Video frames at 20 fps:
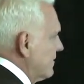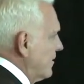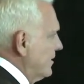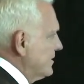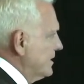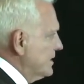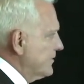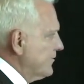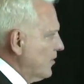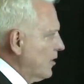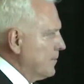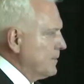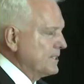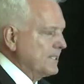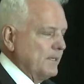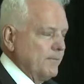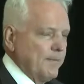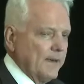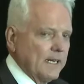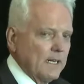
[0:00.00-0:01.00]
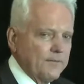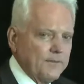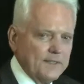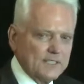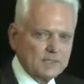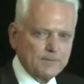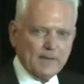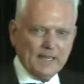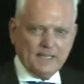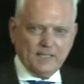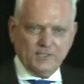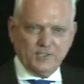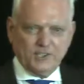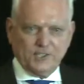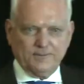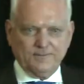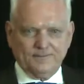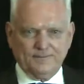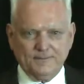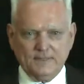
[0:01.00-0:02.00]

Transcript: largest pharmacy benefits manager.